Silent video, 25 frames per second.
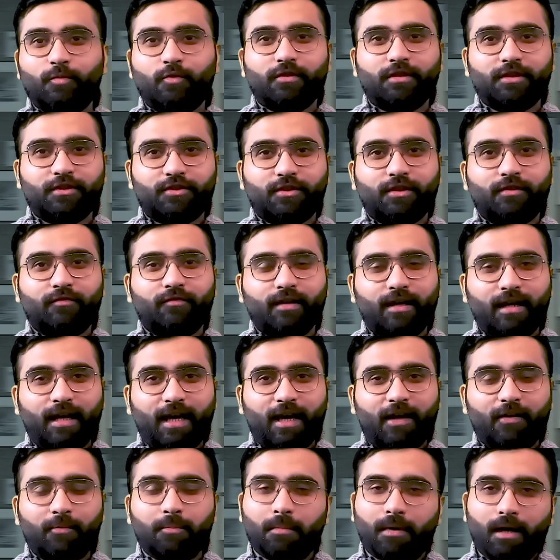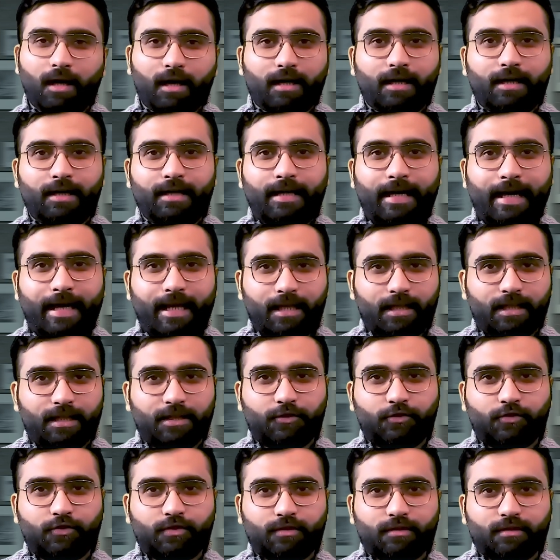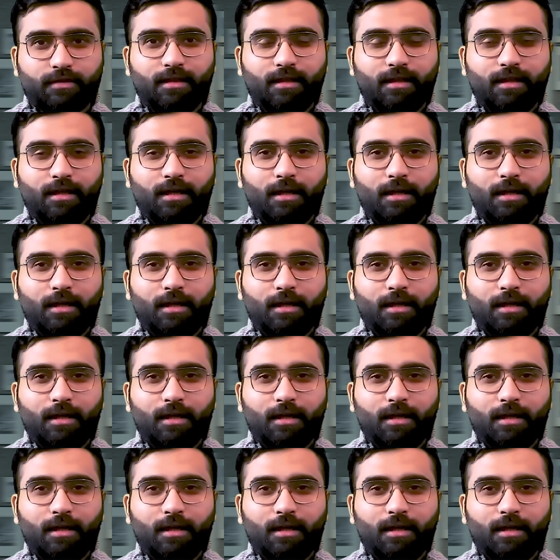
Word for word: position, we have market analysts.